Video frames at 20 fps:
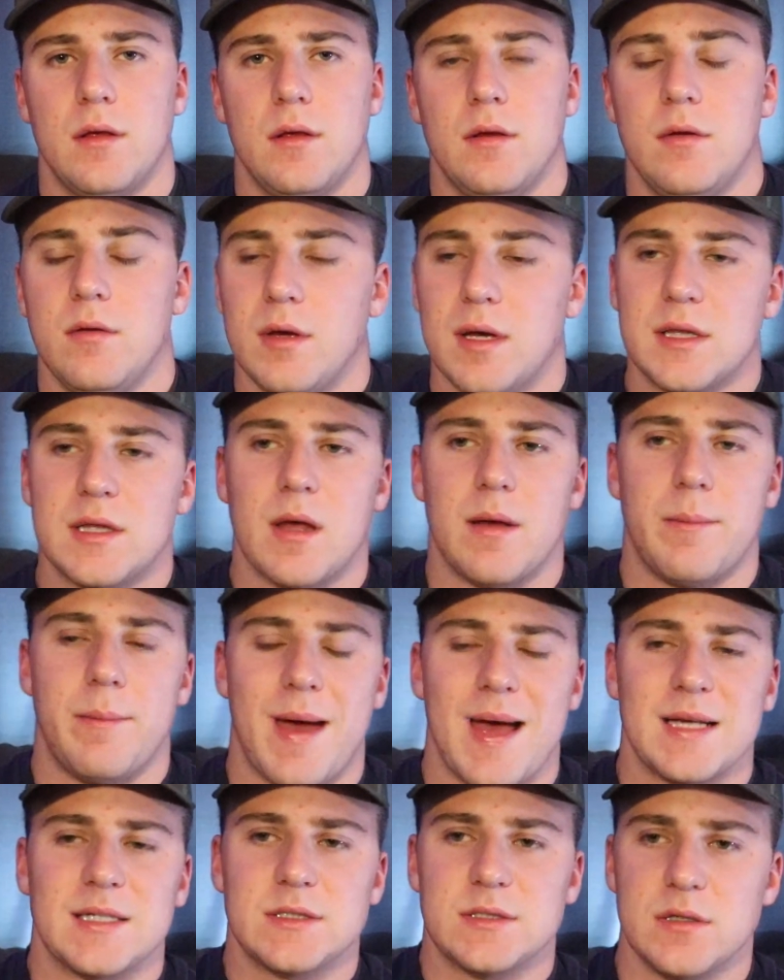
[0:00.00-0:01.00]
You can get the
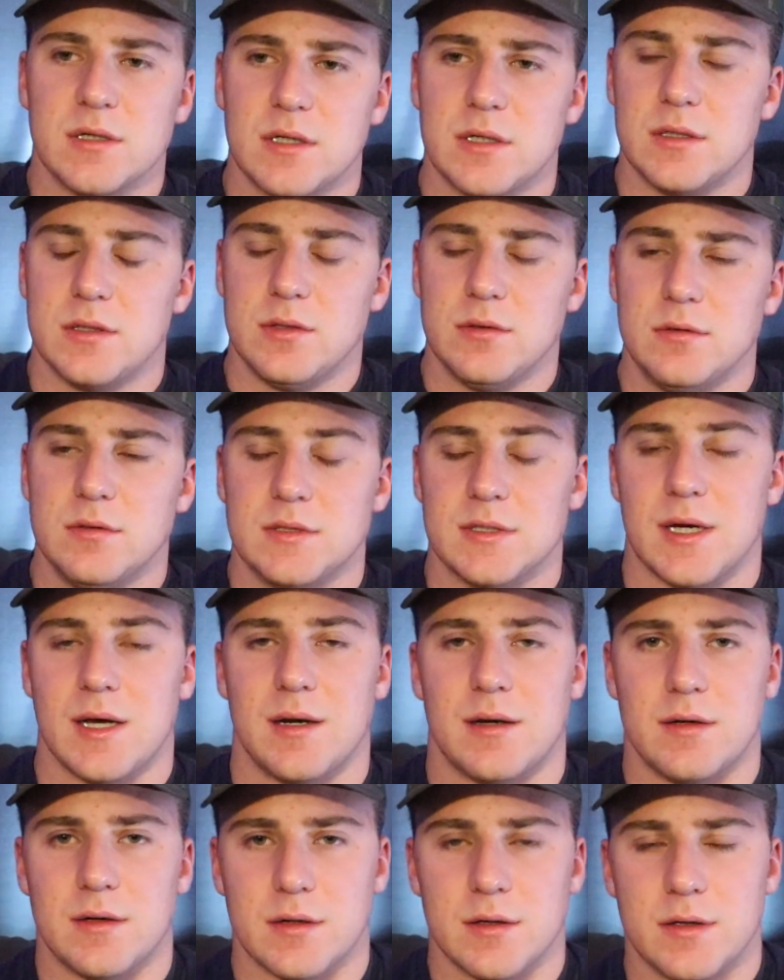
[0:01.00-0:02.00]
best looking dudes
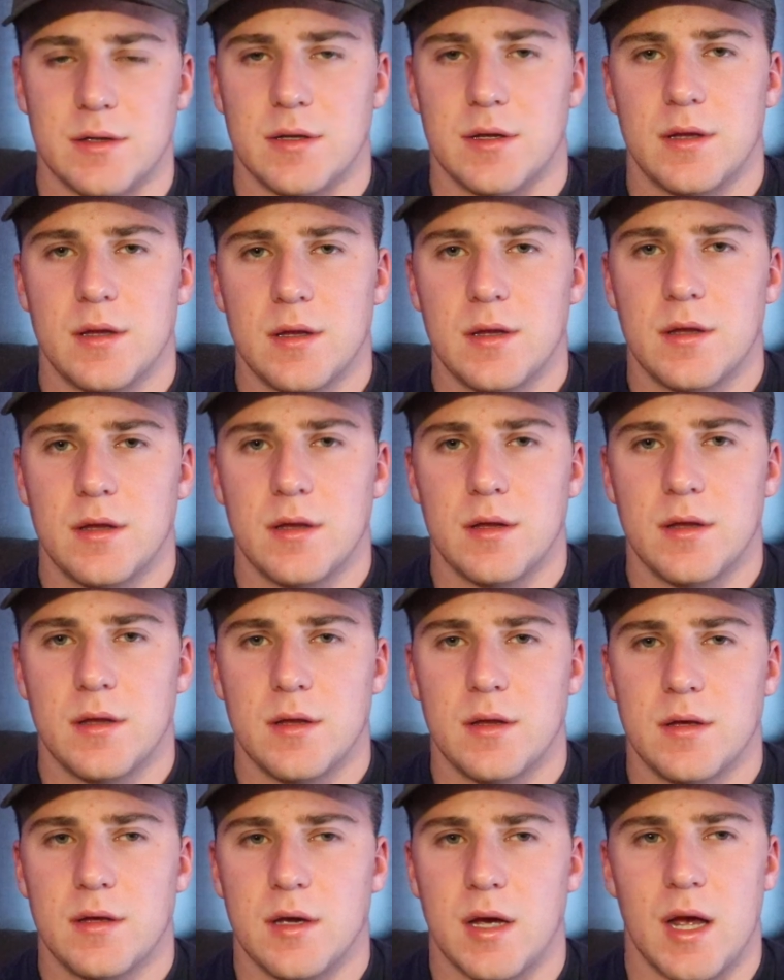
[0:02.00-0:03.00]
on earth,
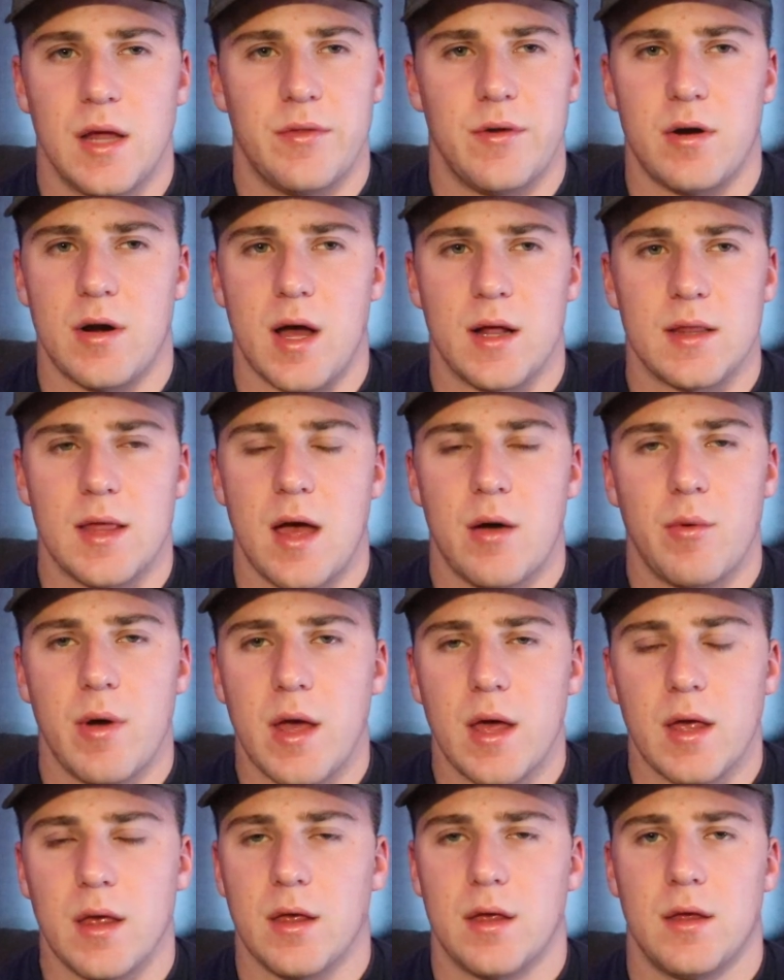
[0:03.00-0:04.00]
and they're not that
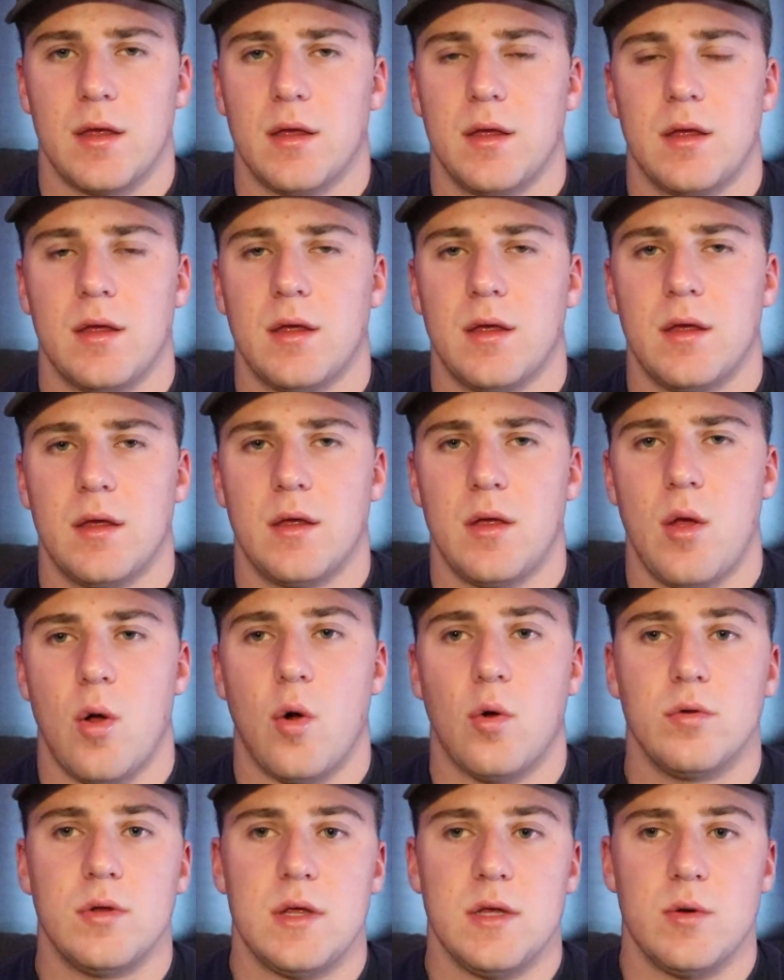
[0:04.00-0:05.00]
way.
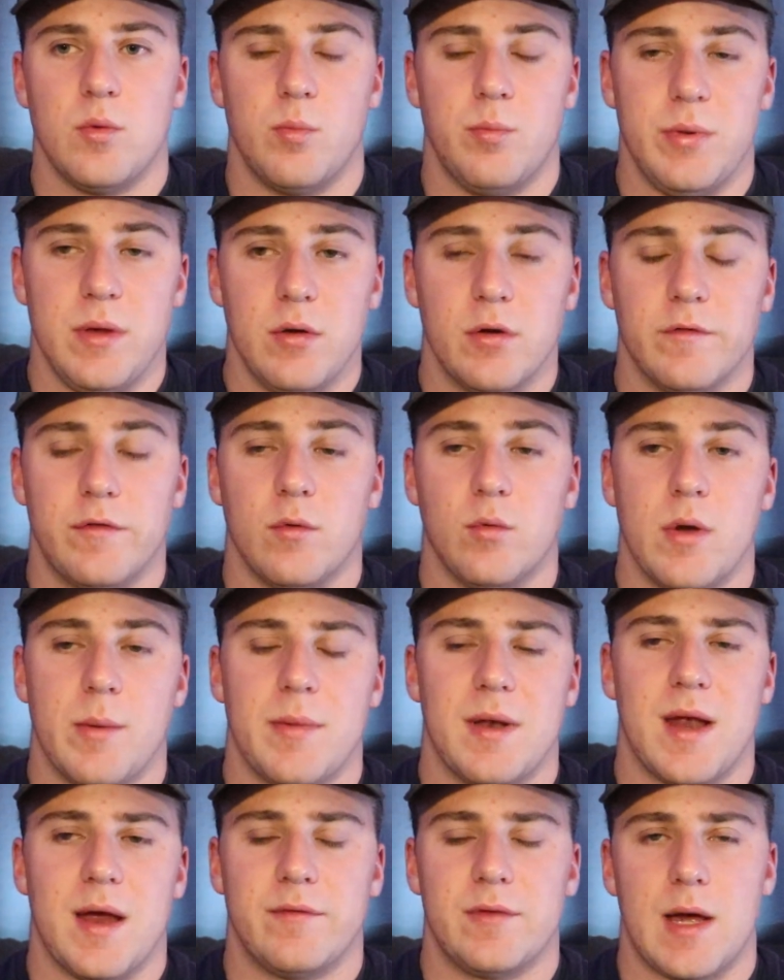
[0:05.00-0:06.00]
Only you beautiful
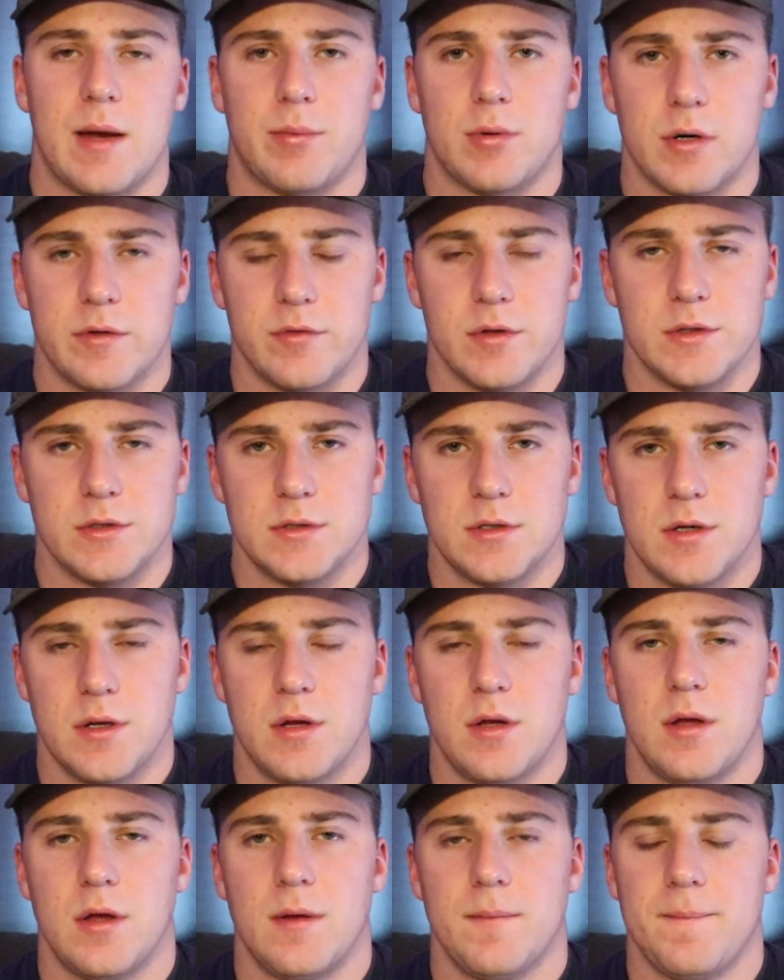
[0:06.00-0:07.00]
women have that privilege.
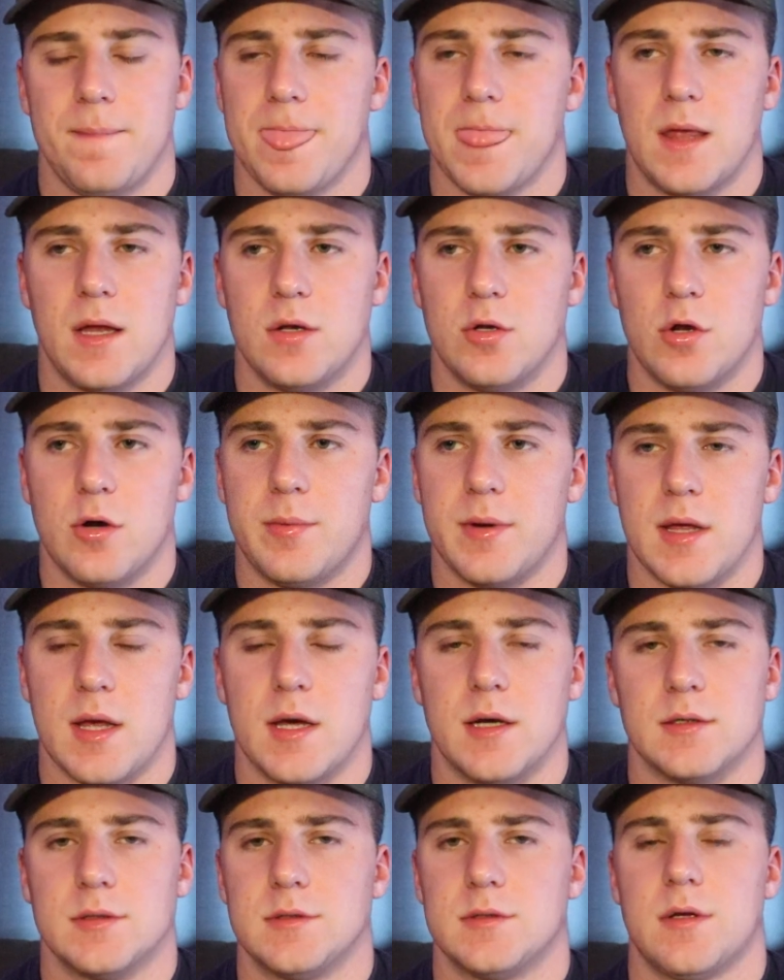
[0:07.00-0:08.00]
Nobody
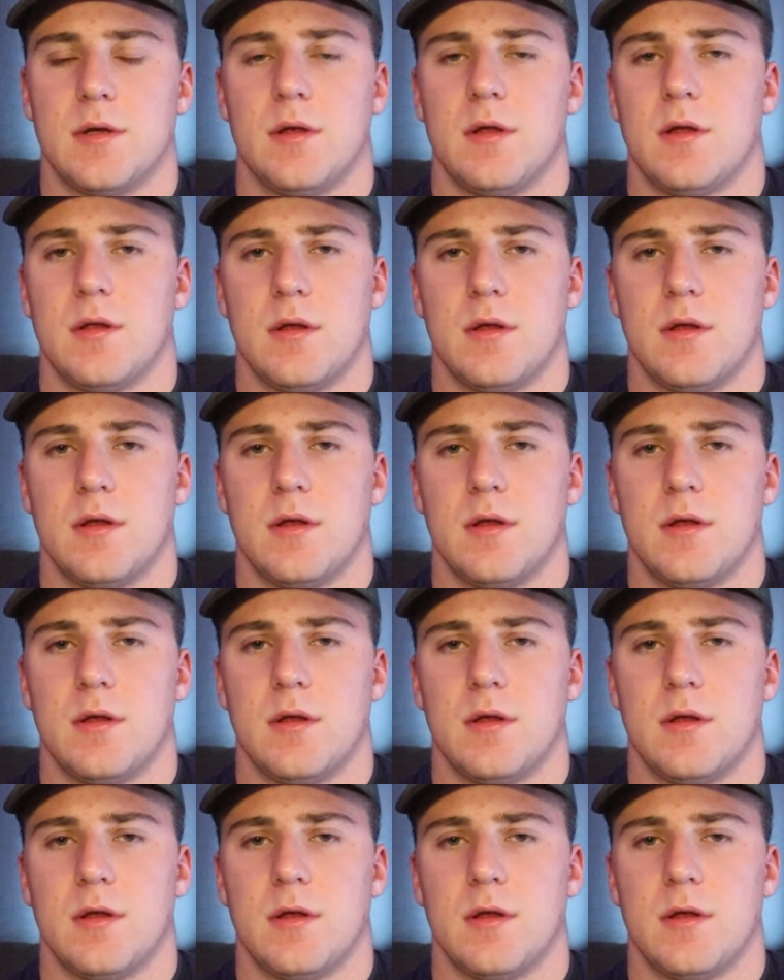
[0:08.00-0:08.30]
else.